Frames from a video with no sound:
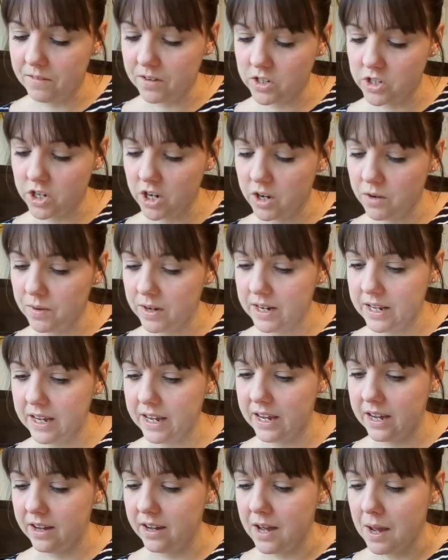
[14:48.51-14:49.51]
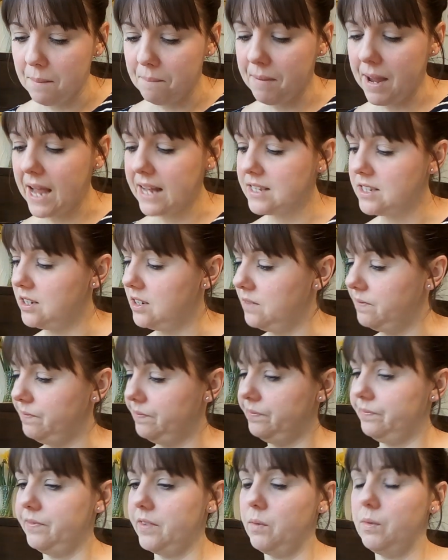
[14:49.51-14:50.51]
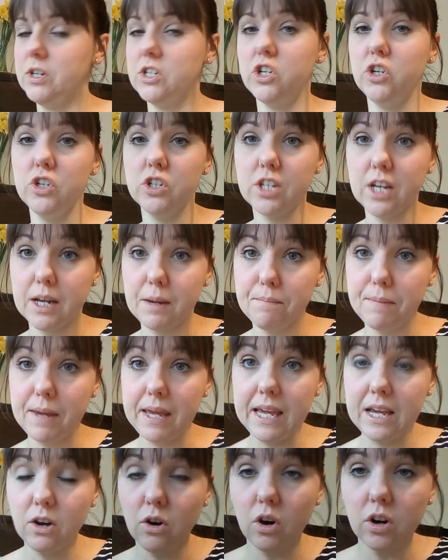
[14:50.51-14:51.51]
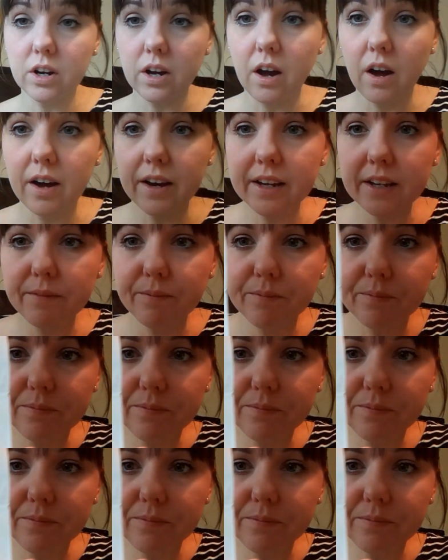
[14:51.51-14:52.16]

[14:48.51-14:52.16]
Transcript: show you in here, pattern, which looks like a peacock eye.